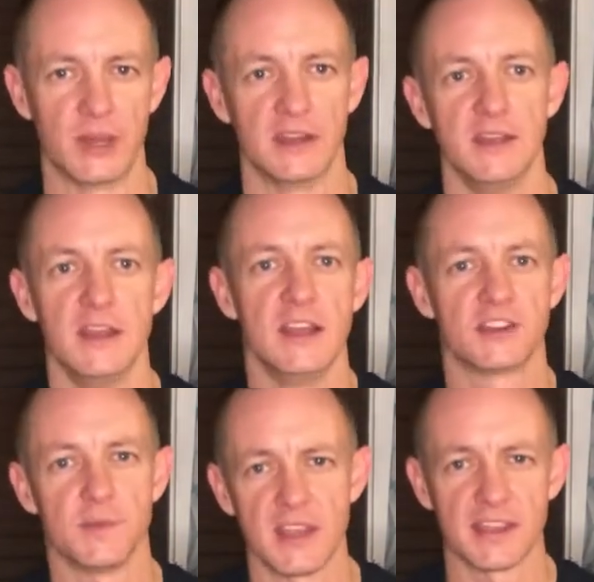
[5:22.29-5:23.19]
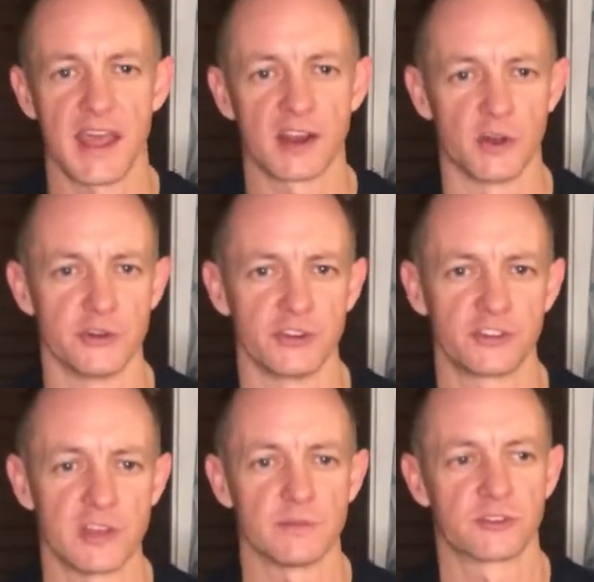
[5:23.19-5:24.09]
But to me, that goal
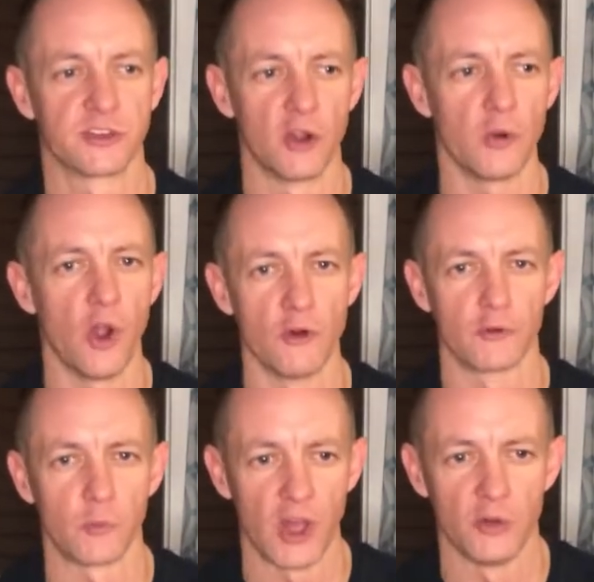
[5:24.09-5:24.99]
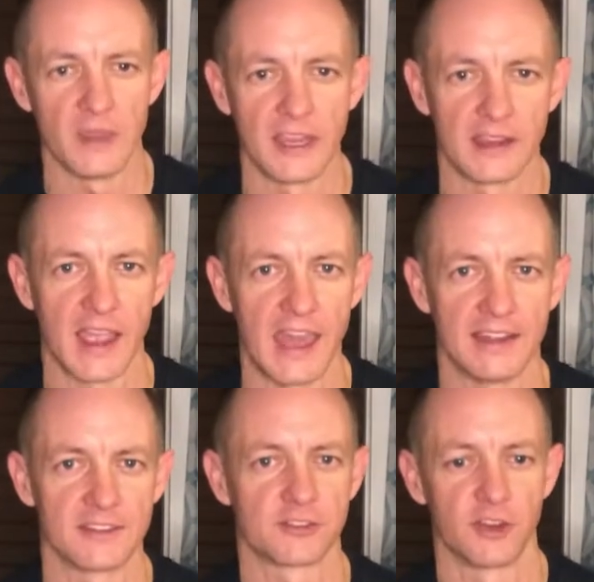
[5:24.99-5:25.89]
just seems so overwhelming, and
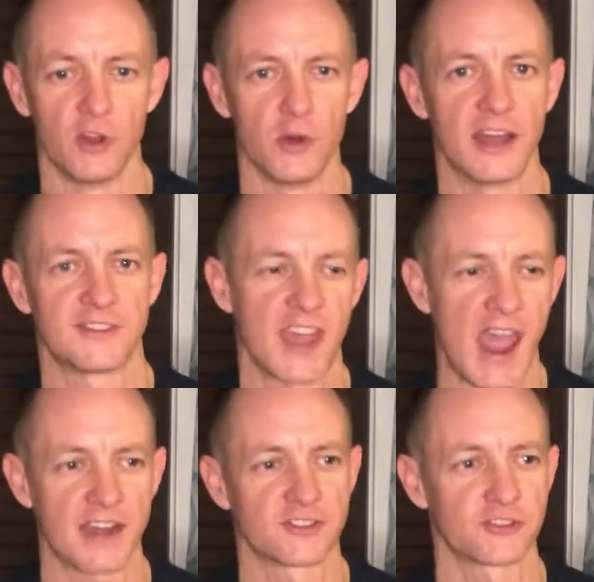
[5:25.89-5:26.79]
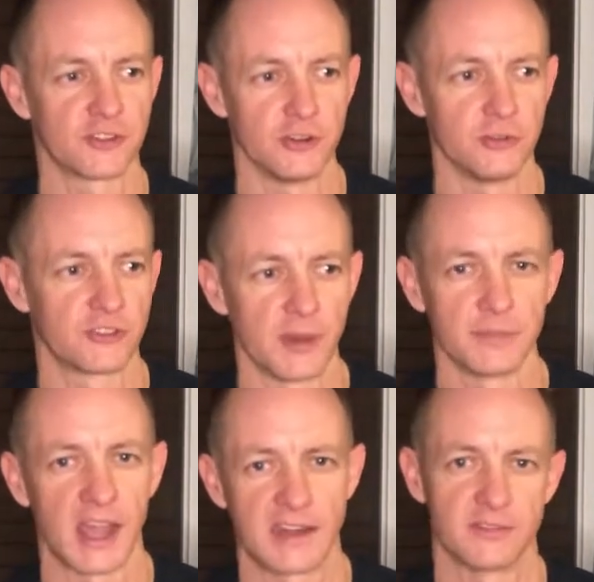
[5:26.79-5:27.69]
it's so attached to
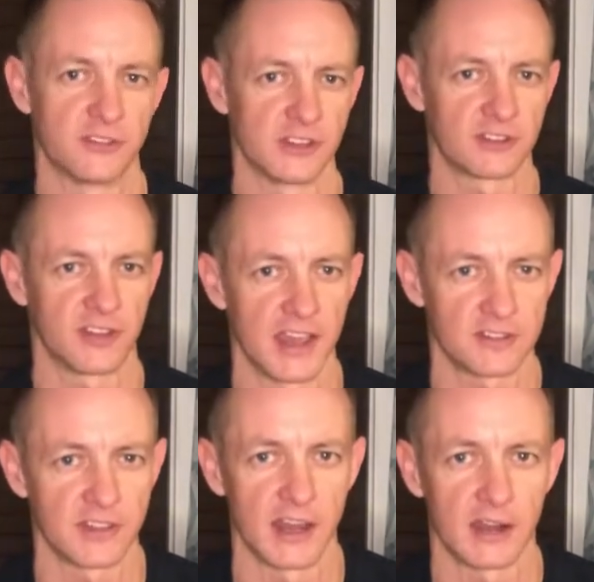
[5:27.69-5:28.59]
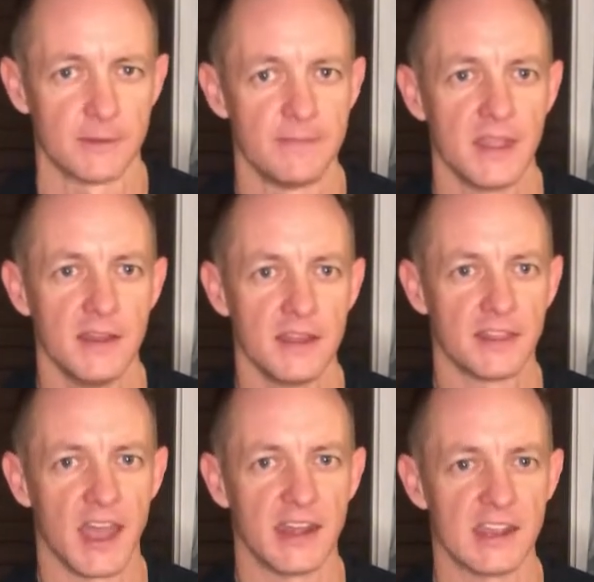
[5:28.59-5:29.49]
some kind of success there
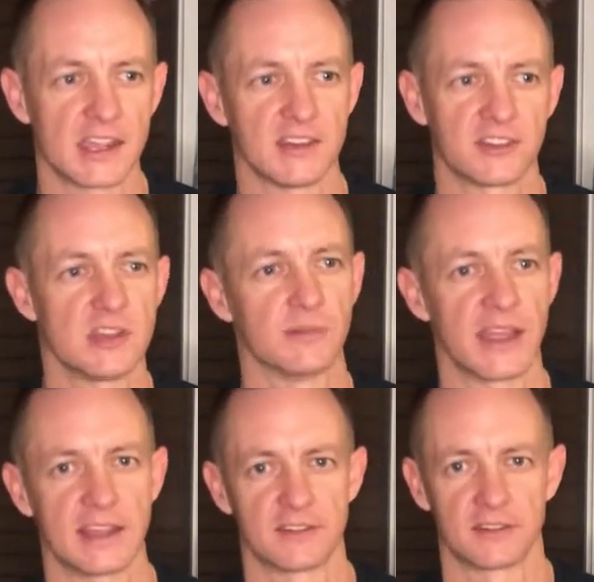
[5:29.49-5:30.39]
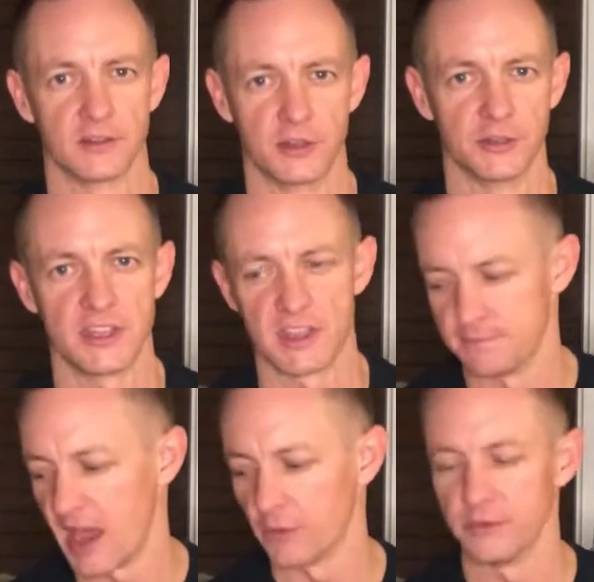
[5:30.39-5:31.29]
that it can seem like it's literally the
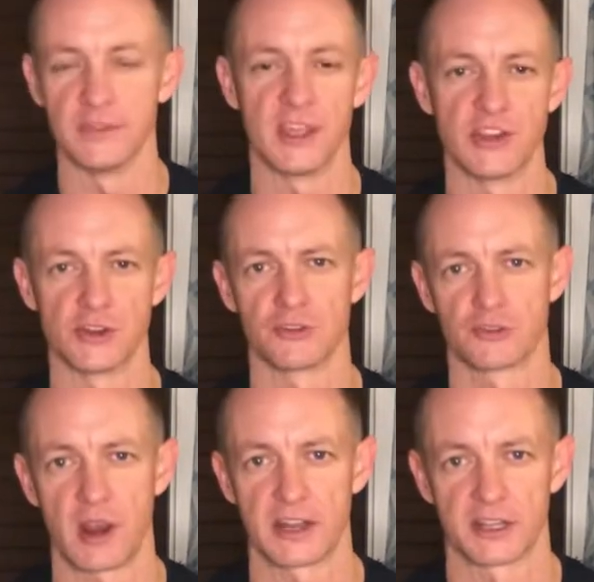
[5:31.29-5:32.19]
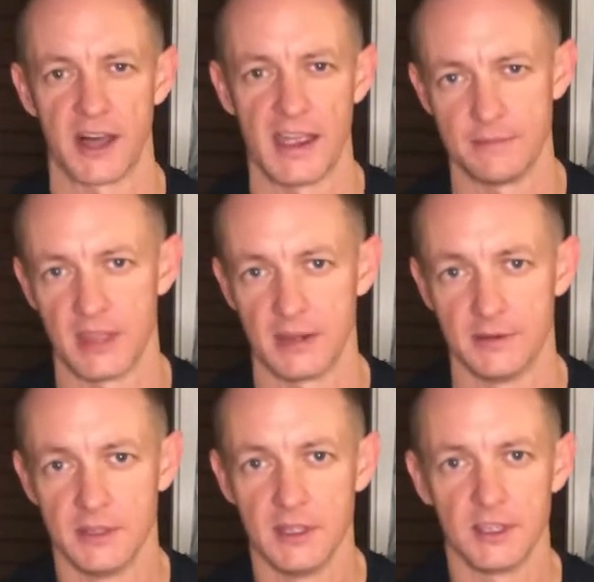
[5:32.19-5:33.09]
mountain that you're trying to climb that,
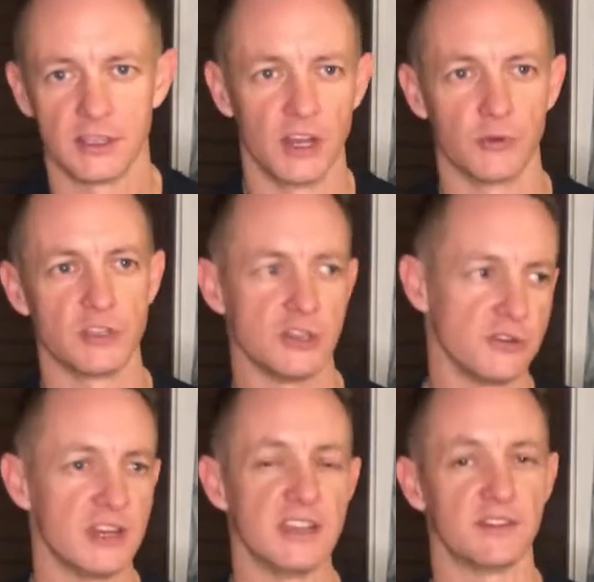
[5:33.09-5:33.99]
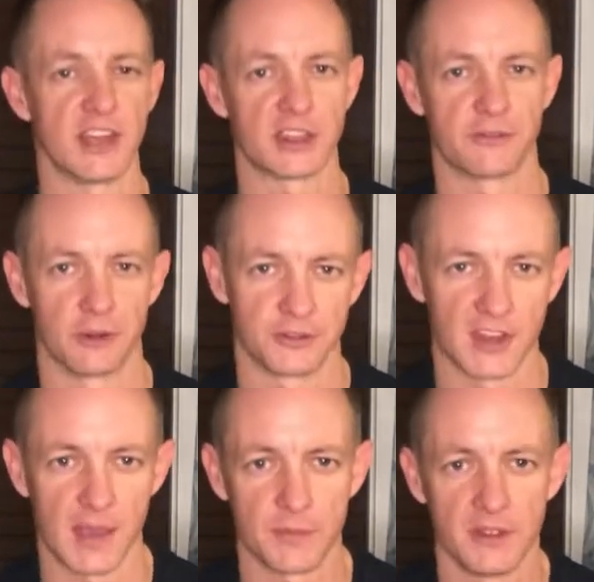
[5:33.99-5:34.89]
you didn't even take the first
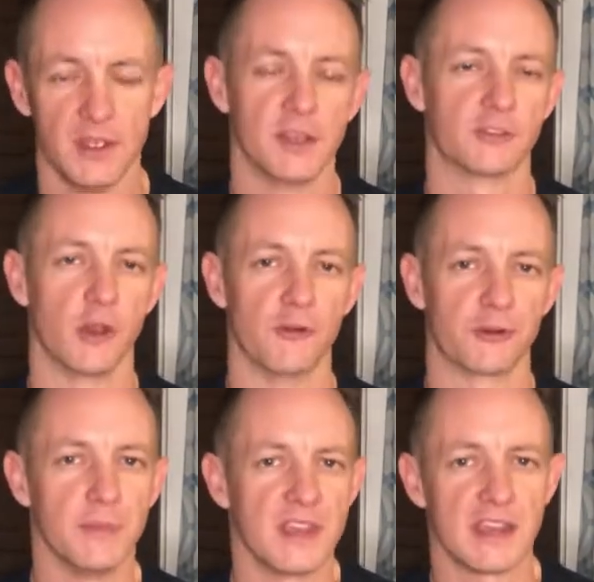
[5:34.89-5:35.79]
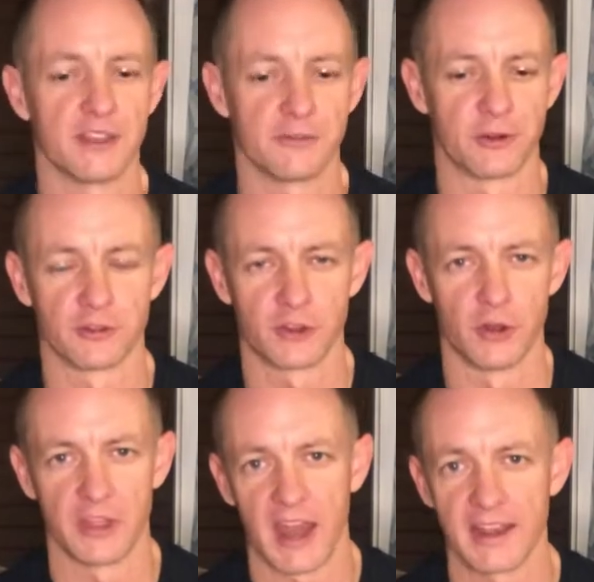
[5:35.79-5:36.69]
step. So for me, the first
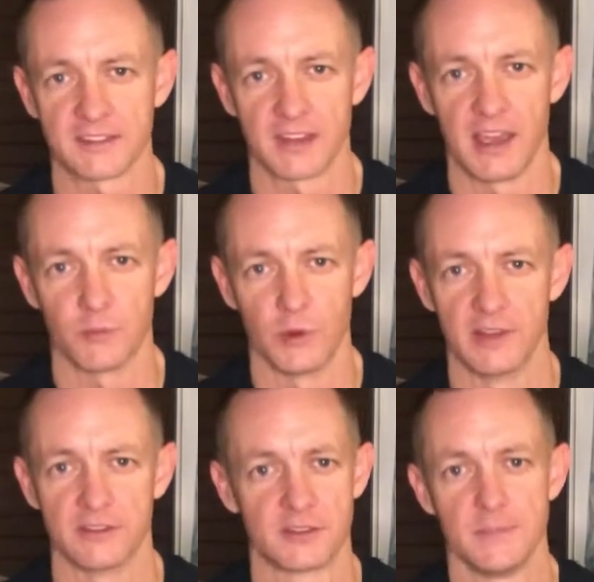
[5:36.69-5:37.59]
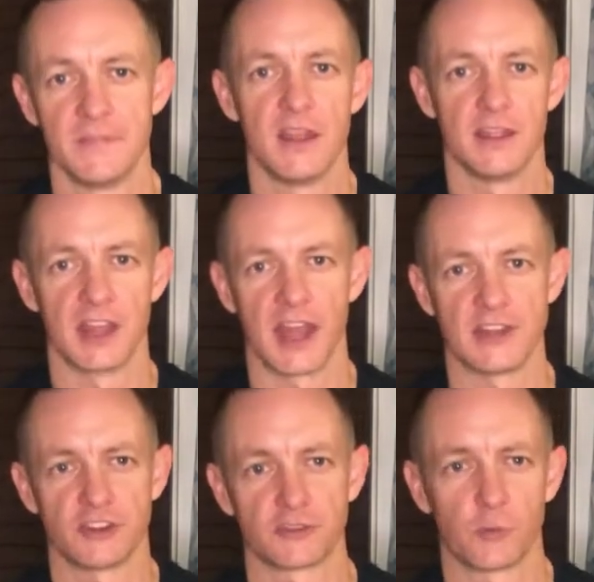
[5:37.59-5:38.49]
goal that I set was that
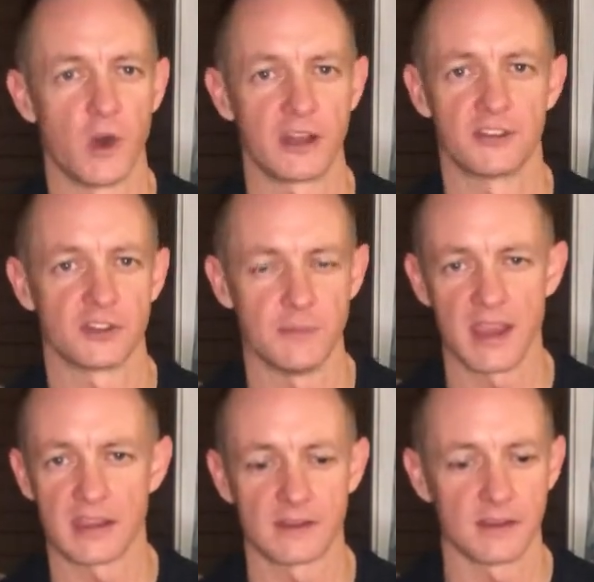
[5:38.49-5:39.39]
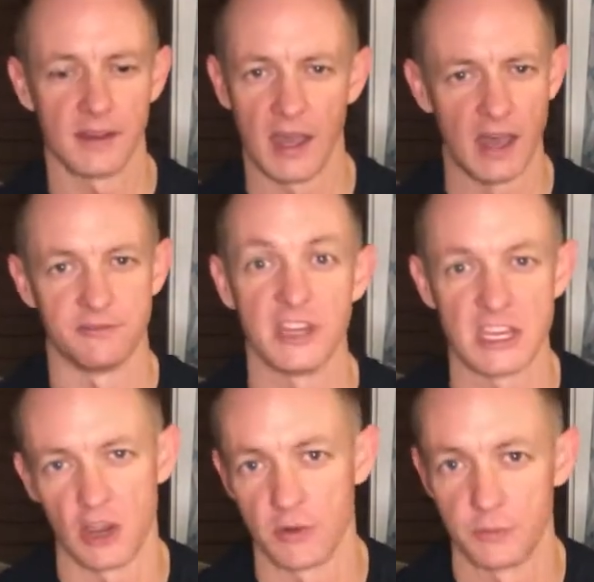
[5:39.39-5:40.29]
I just wanted to make a
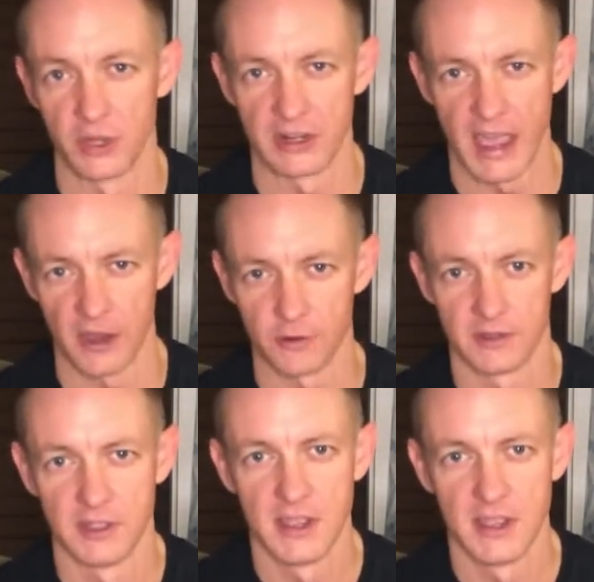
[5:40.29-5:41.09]
video and put it out.